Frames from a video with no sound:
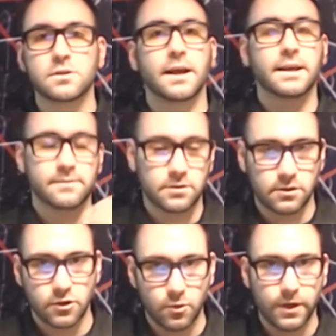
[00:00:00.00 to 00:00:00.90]
So that gives us
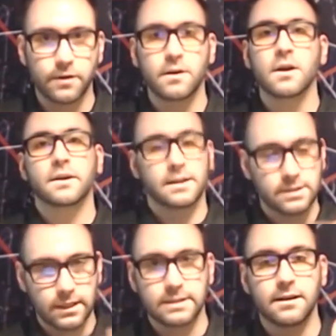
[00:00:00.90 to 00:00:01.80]
our Twitter,
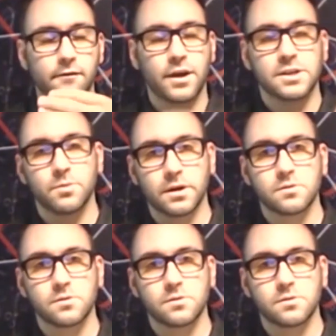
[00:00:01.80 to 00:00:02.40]
gets LinkedIn and Facebook